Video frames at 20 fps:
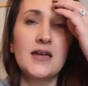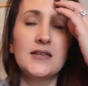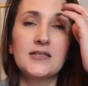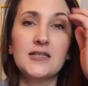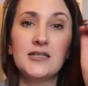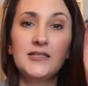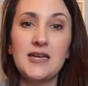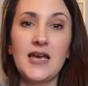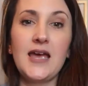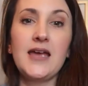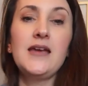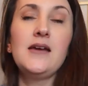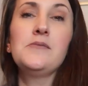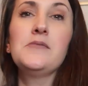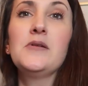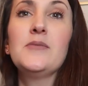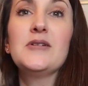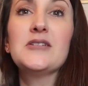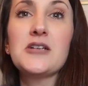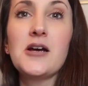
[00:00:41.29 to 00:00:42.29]
today I'm
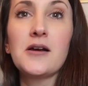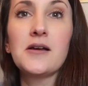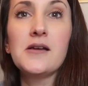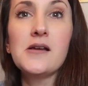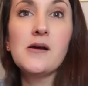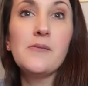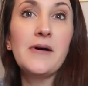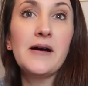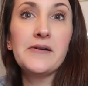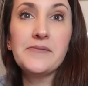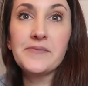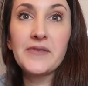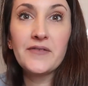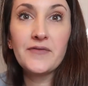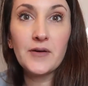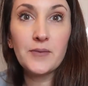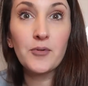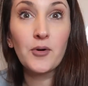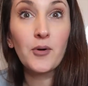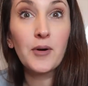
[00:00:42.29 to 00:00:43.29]
going to be talking about my
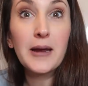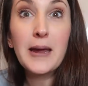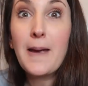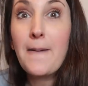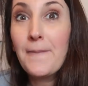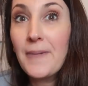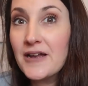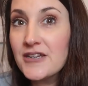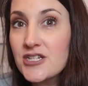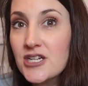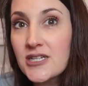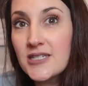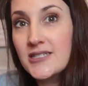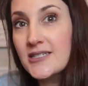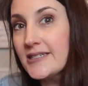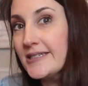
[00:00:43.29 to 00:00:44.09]
February budget.